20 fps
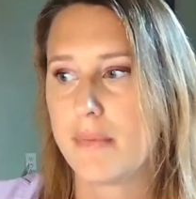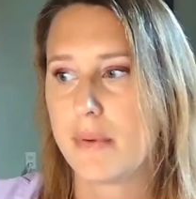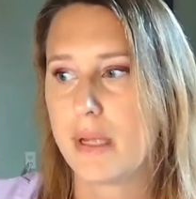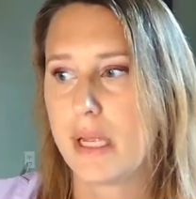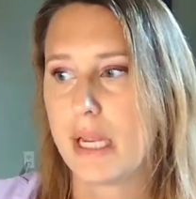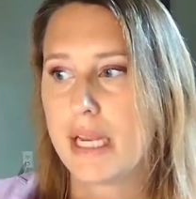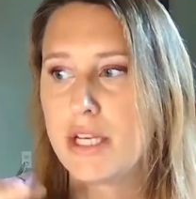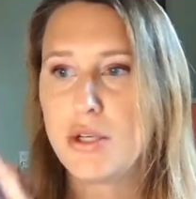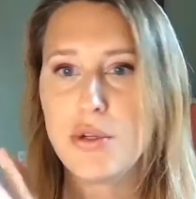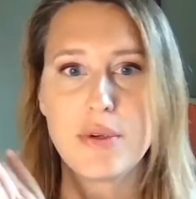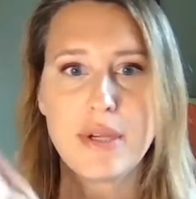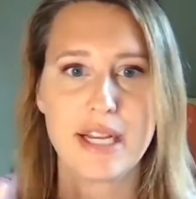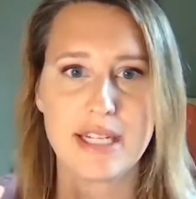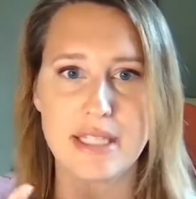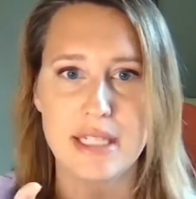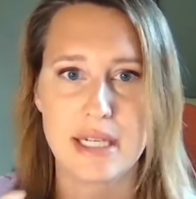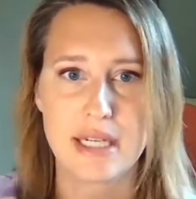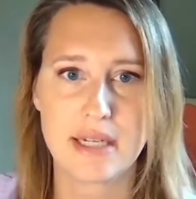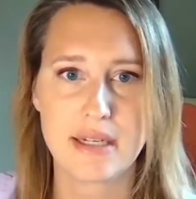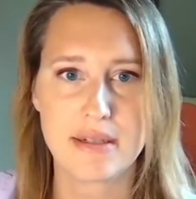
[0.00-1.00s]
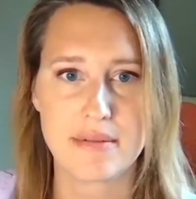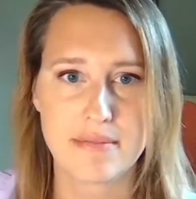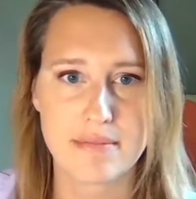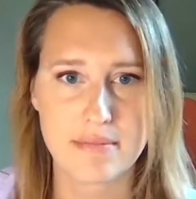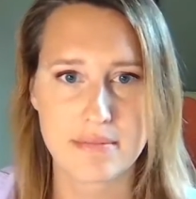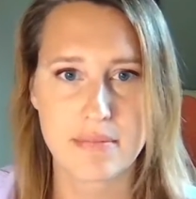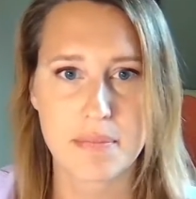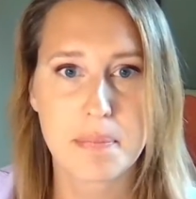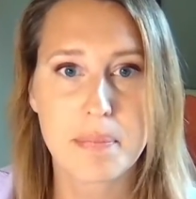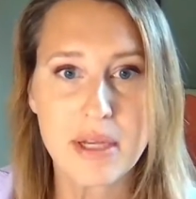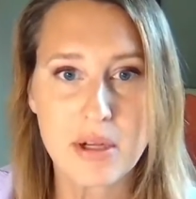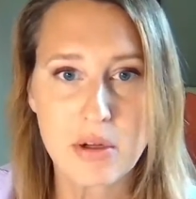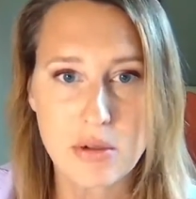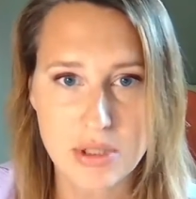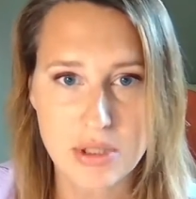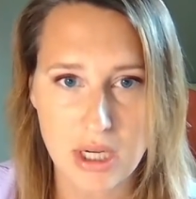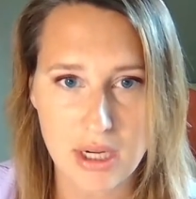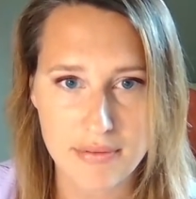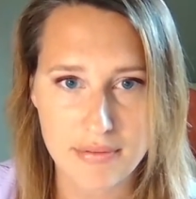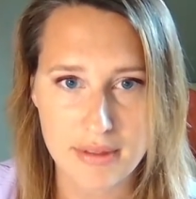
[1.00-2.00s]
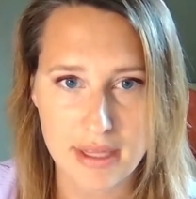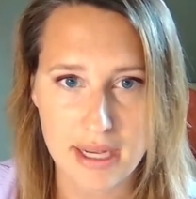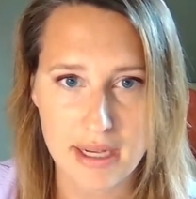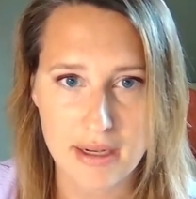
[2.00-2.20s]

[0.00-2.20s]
And you get to build off that,